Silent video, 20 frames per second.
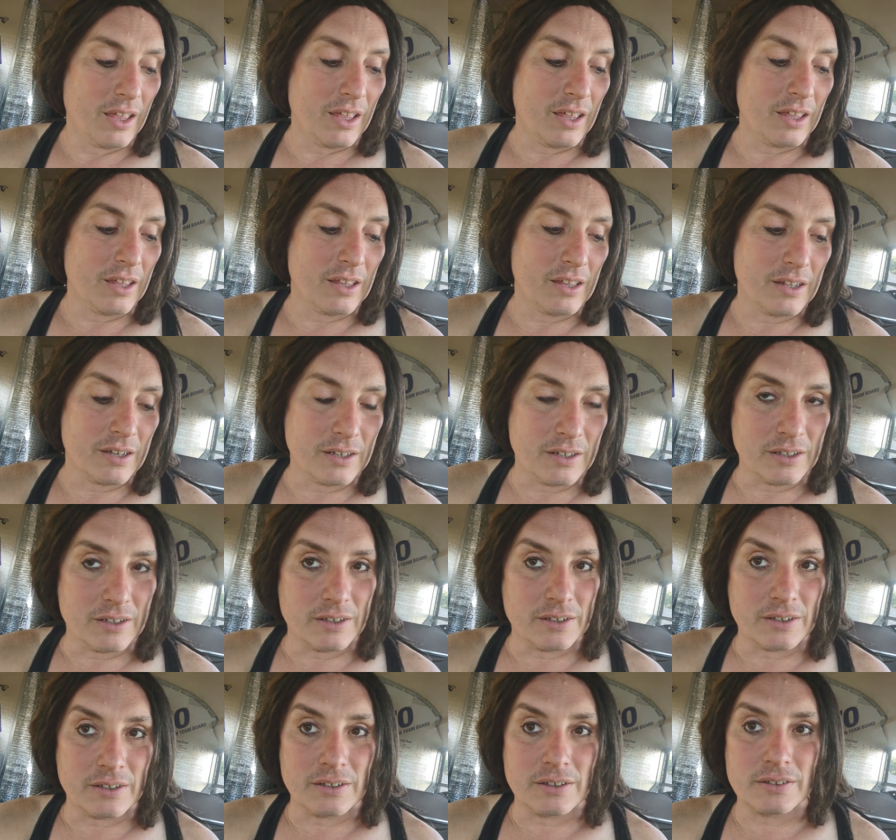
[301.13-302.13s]
And
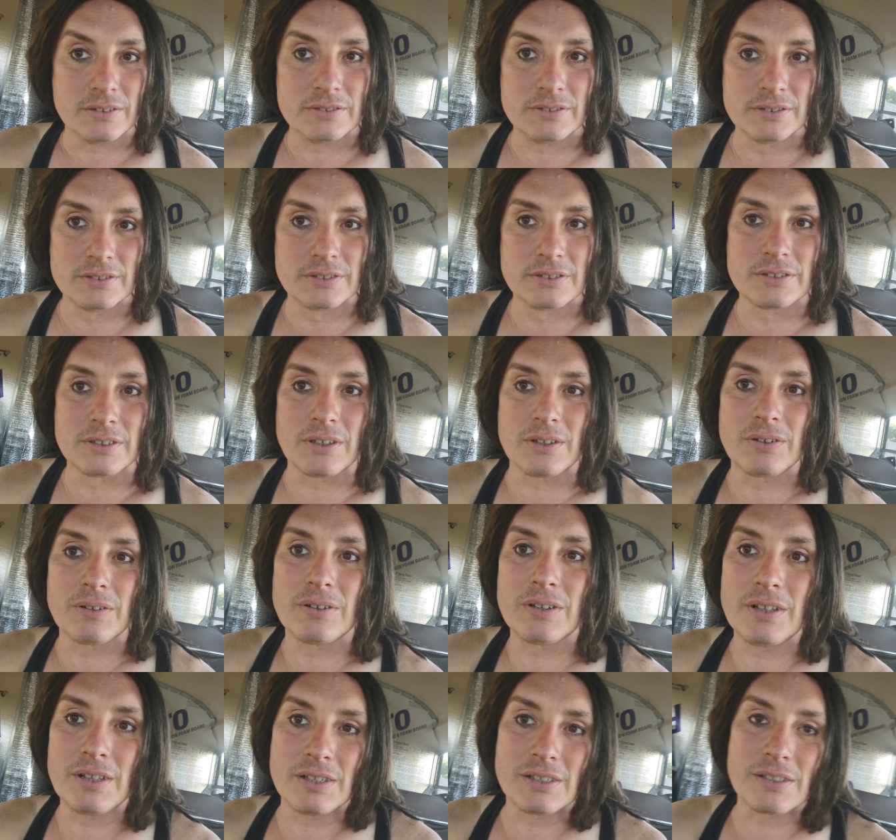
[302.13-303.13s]
uh,
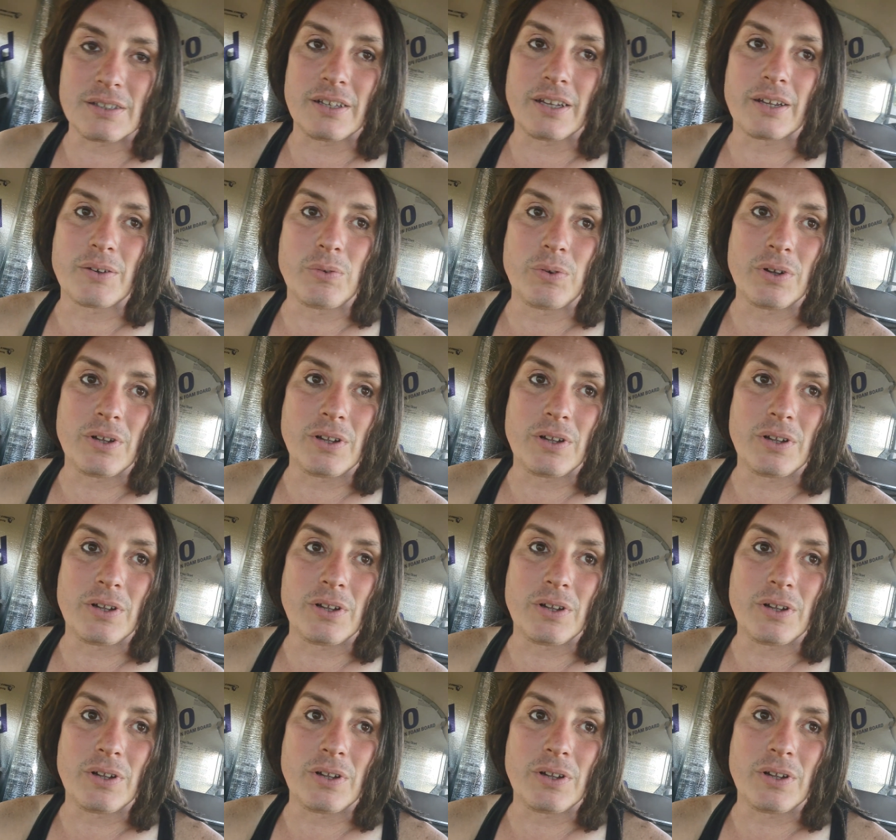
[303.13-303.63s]
so it's like,